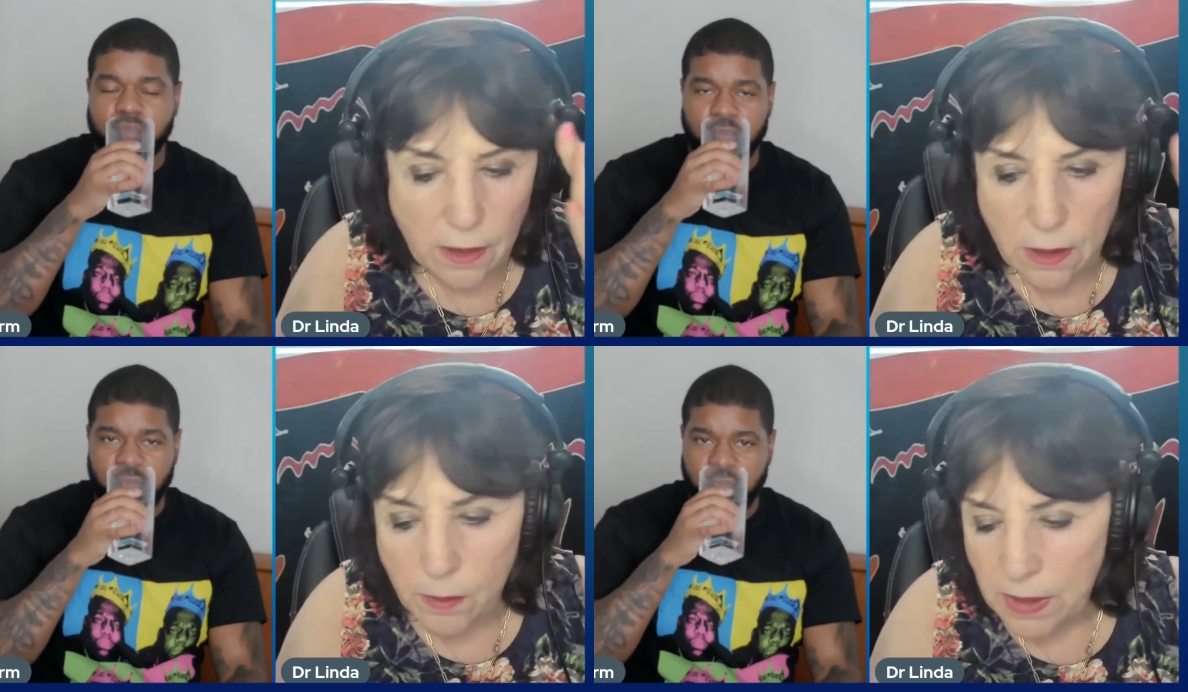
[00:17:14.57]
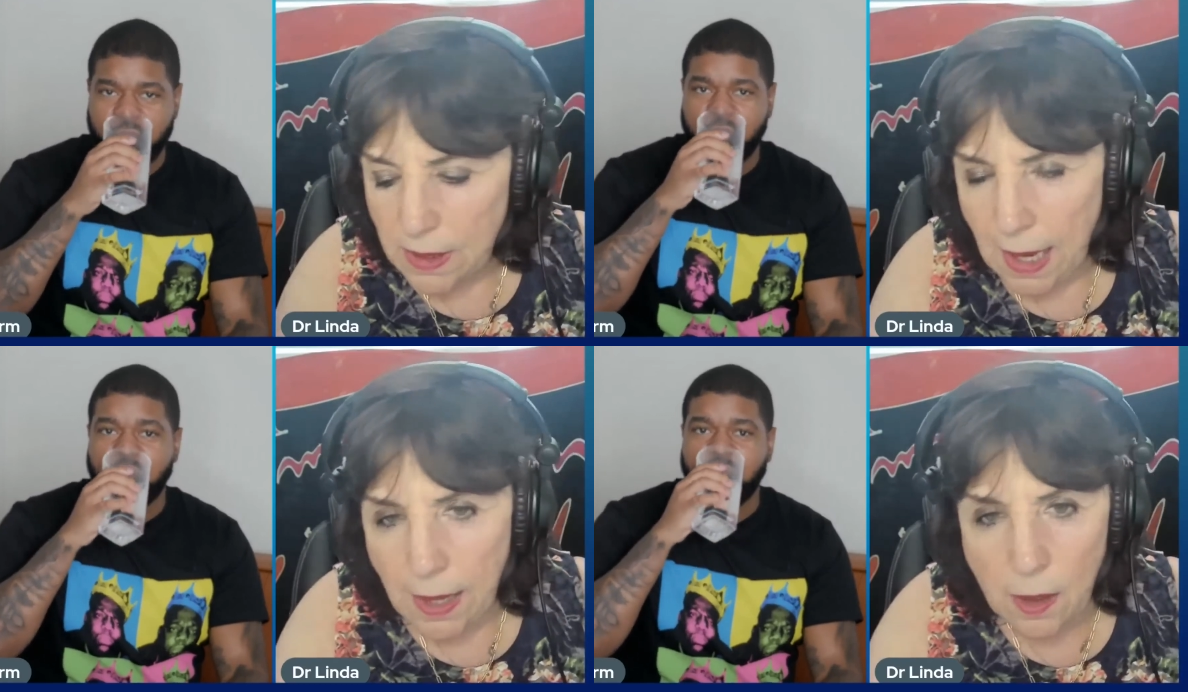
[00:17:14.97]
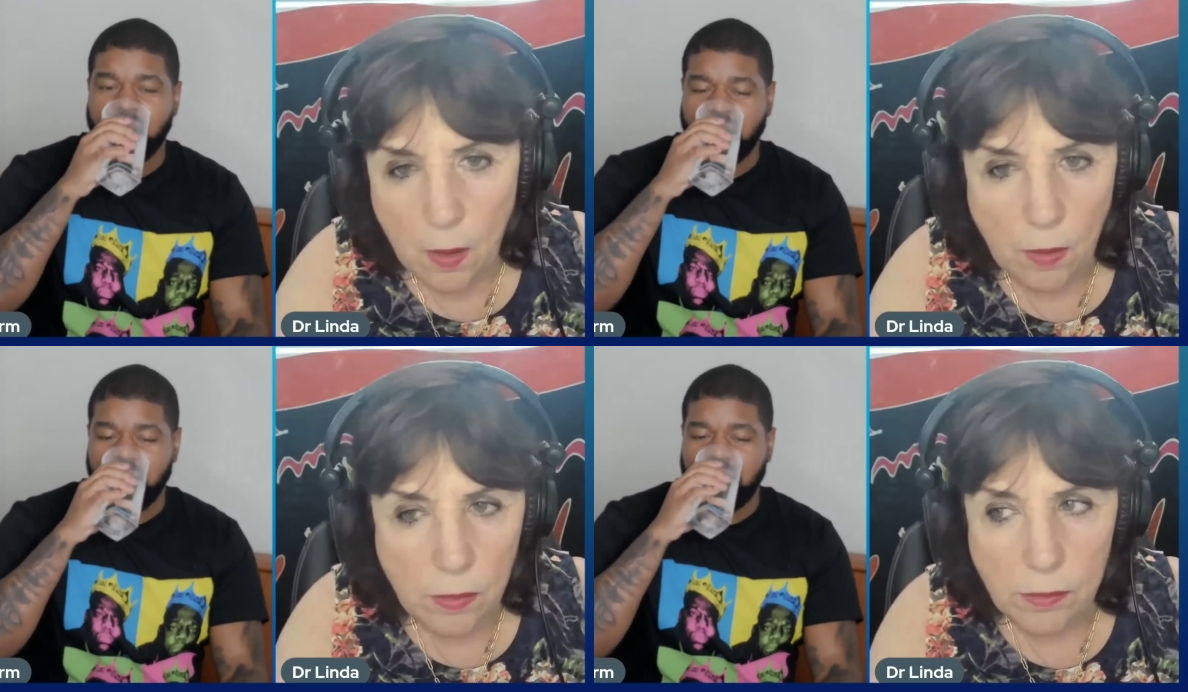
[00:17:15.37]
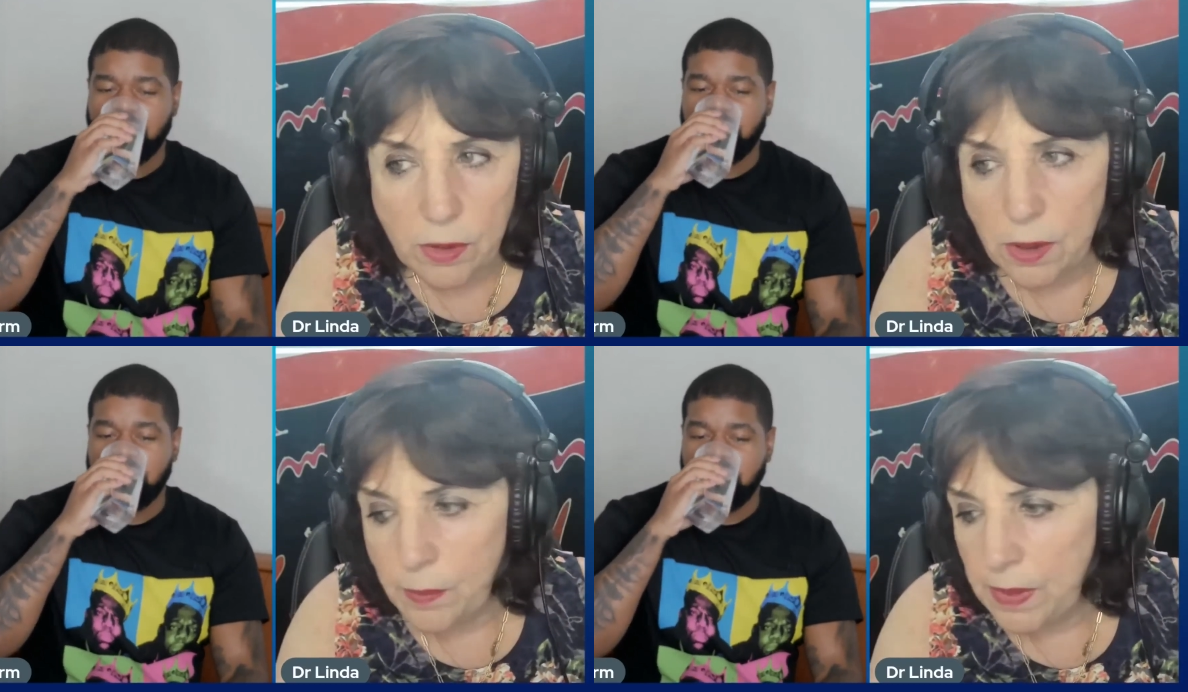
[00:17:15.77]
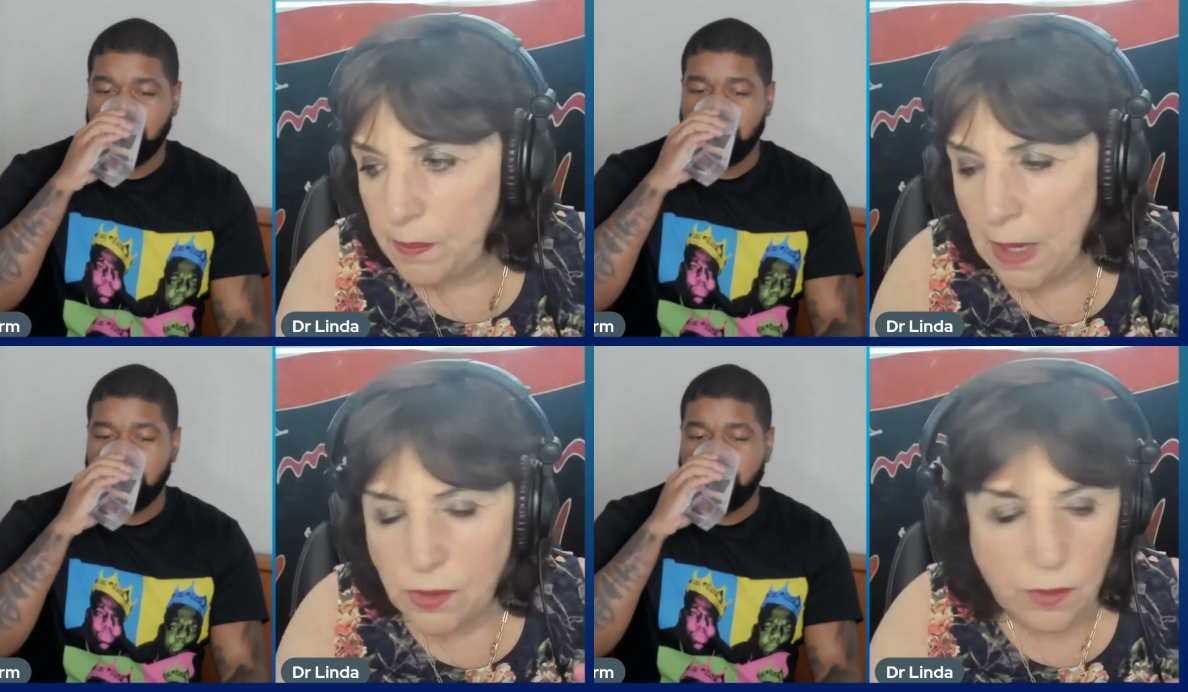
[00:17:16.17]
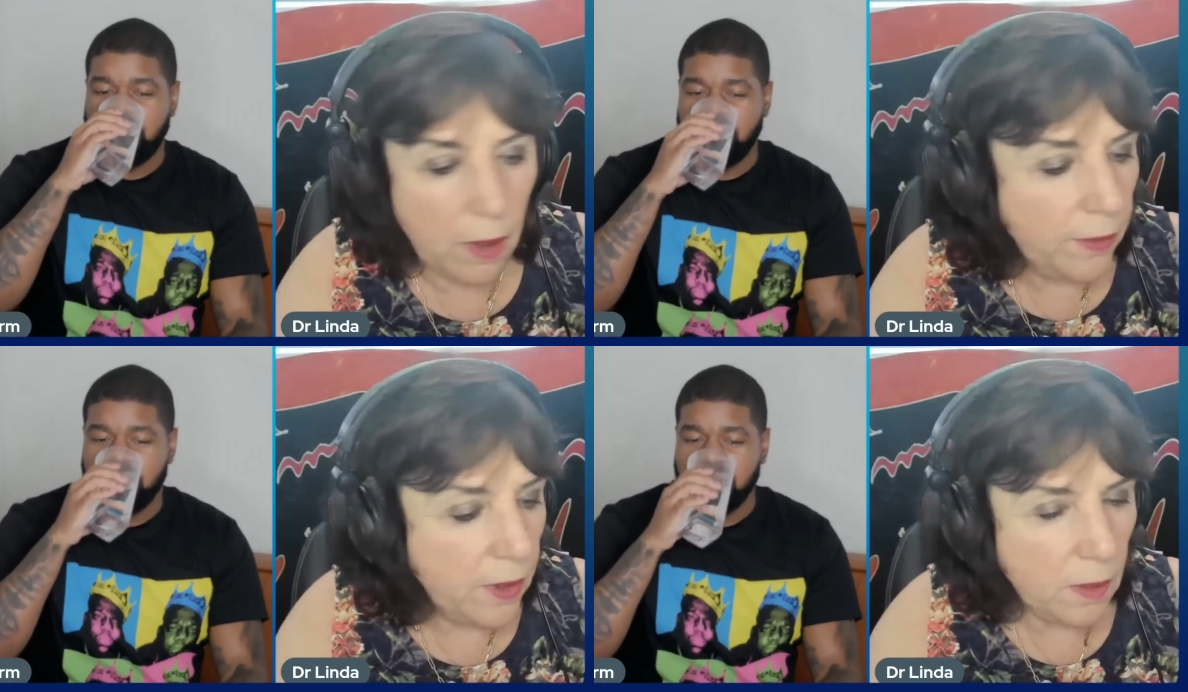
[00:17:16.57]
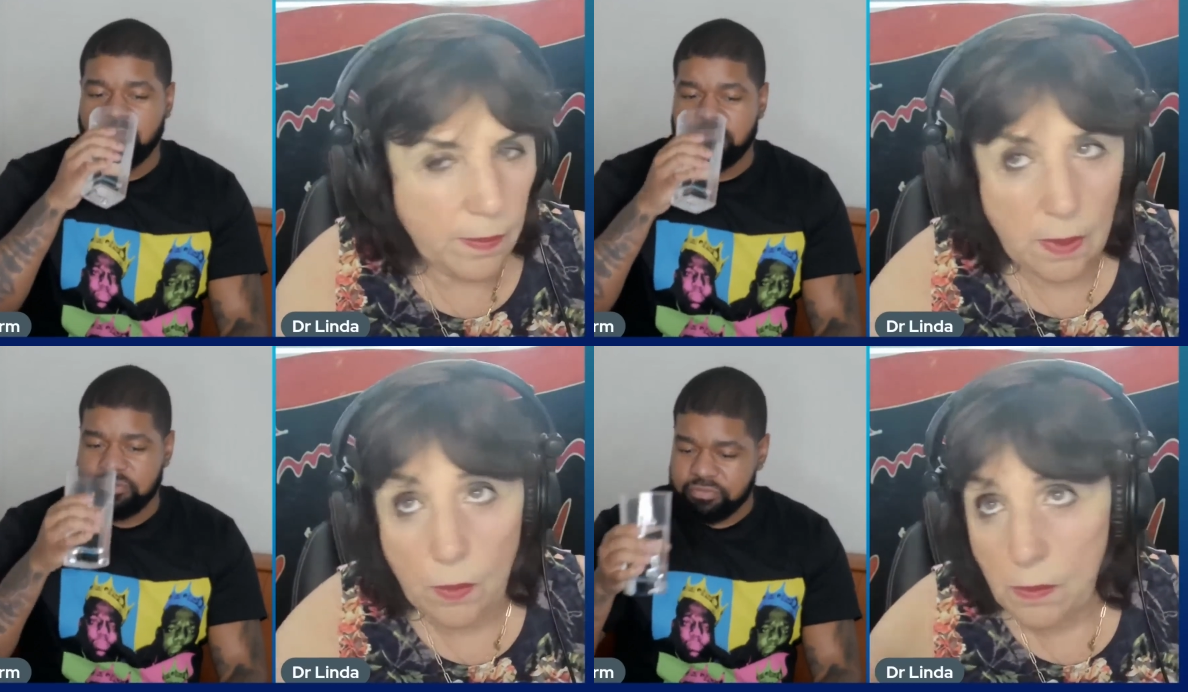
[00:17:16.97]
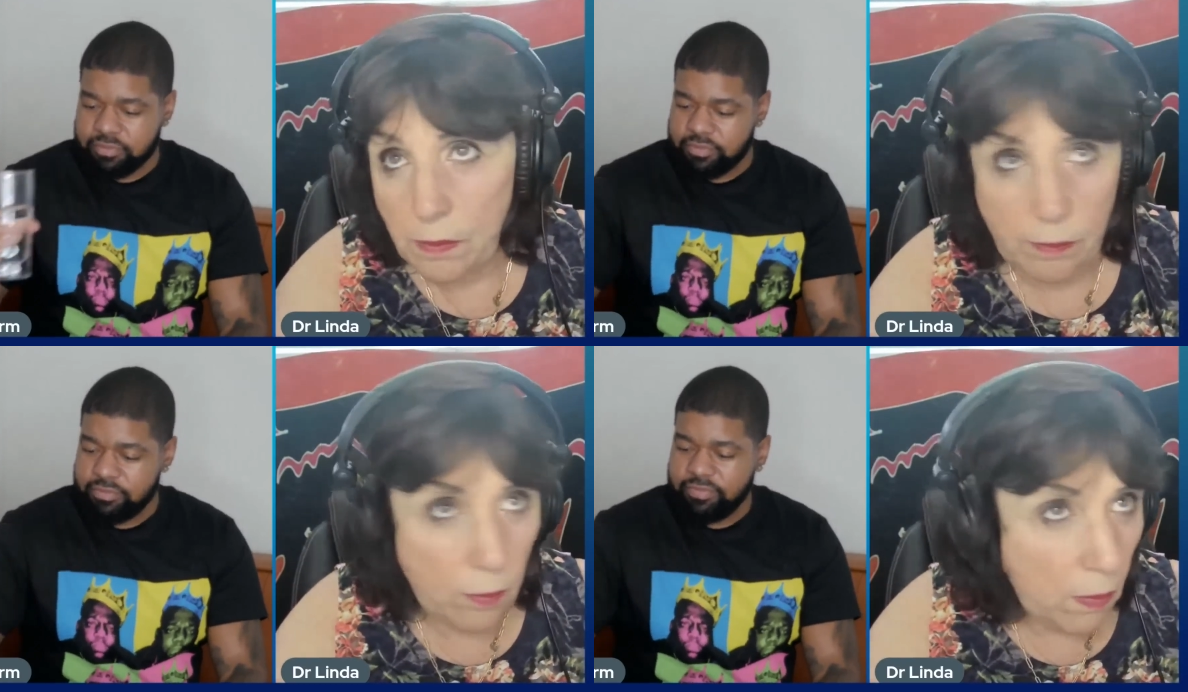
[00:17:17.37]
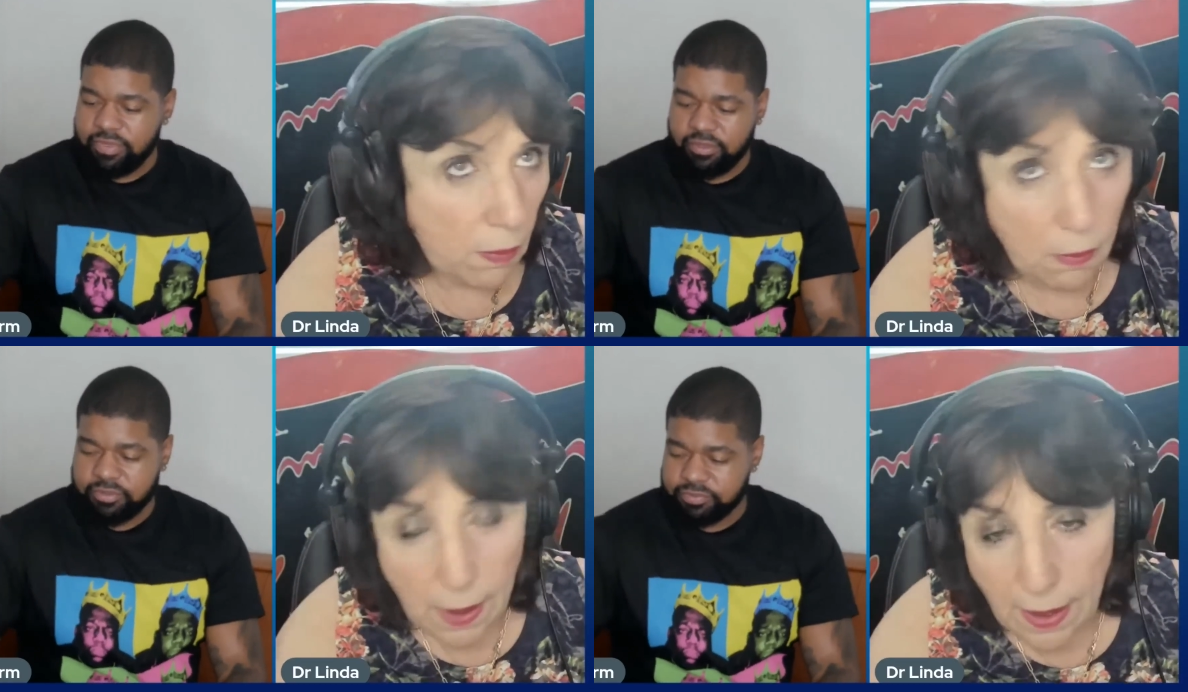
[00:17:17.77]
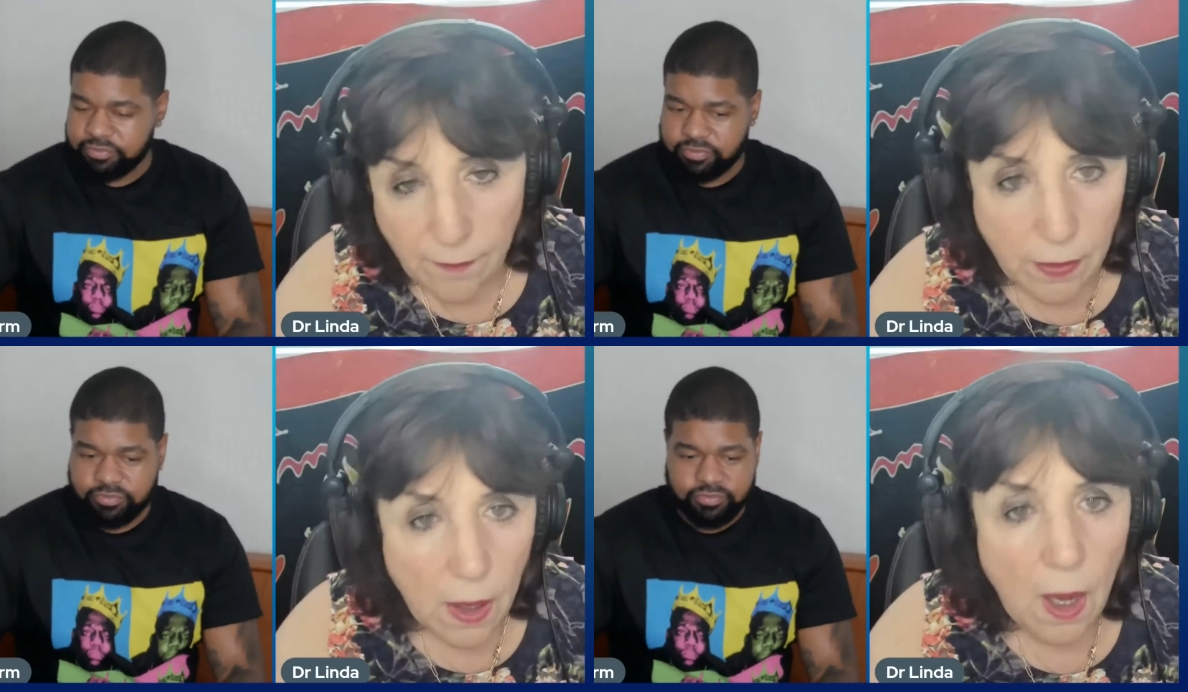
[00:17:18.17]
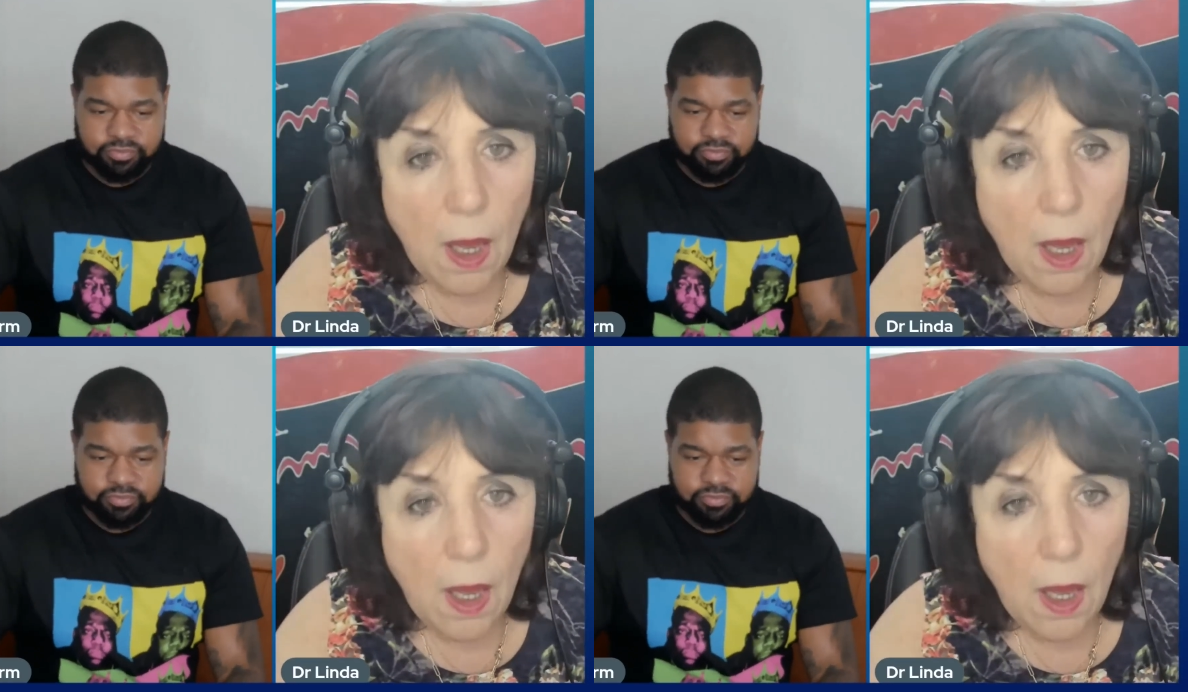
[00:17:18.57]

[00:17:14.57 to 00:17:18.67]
Speaker 1: You can be nano, you can be metro, you can be whatever.